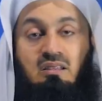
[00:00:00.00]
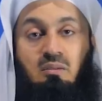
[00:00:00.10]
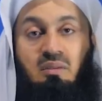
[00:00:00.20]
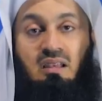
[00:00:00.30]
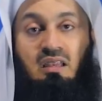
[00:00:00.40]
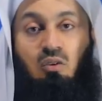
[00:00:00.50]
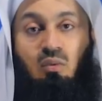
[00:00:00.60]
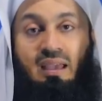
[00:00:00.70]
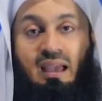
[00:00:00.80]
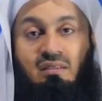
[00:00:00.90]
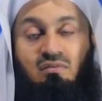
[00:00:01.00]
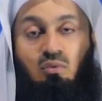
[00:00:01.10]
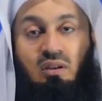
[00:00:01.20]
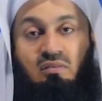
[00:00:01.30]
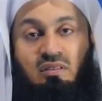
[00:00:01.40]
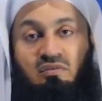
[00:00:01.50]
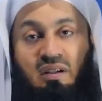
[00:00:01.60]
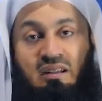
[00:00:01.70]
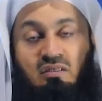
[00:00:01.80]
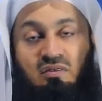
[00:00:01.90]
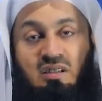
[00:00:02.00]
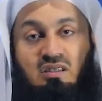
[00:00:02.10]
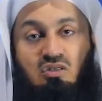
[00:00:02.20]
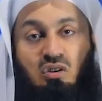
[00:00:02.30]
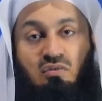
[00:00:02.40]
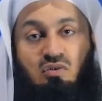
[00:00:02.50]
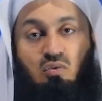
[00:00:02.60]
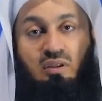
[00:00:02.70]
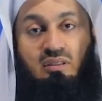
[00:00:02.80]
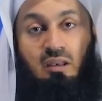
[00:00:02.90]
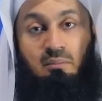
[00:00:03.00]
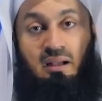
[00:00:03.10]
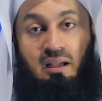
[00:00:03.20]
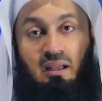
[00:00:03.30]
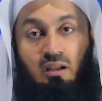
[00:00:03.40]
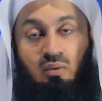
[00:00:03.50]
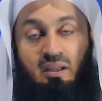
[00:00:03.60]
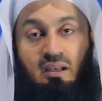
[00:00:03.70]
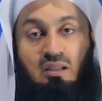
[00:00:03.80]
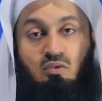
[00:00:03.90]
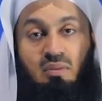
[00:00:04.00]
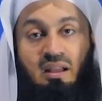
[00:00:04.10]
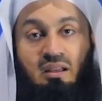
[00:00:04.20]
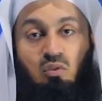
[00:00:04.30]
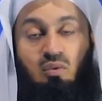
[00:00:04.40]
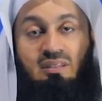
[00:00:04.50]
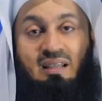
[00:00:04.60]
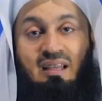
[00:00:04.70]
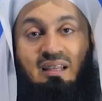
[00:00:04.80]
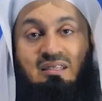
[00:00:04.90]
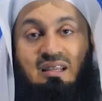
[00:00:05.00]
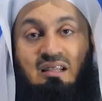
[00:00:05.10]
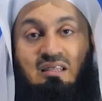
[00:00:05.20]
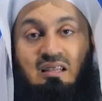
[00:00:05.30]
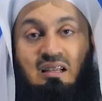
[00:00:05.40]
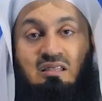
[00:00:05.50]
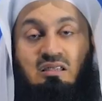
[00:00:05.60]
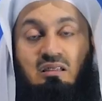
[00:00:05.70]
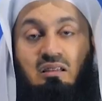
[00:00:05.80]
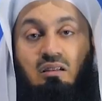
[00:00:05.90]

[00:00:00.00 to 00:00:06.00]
Similarly, we have one of the final verses of Surah Al-Baqarah, where Allah subhanahu wa ta'ala tells us